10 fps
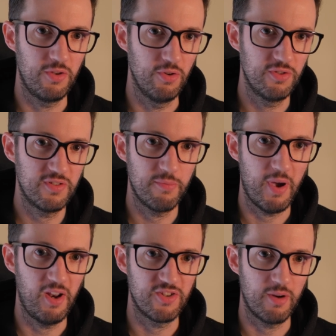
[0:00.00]
users and
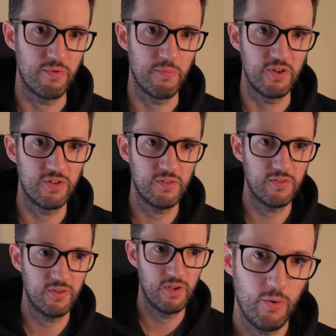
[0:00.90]
manage their
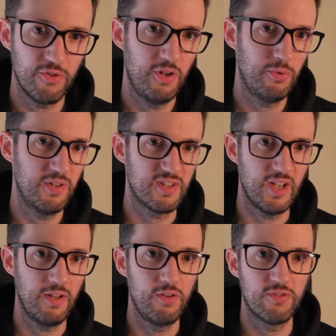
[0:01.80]
permissions. You also need to
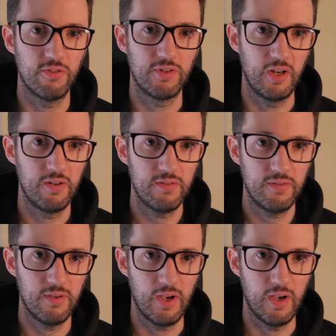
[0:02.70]
understand and use containers.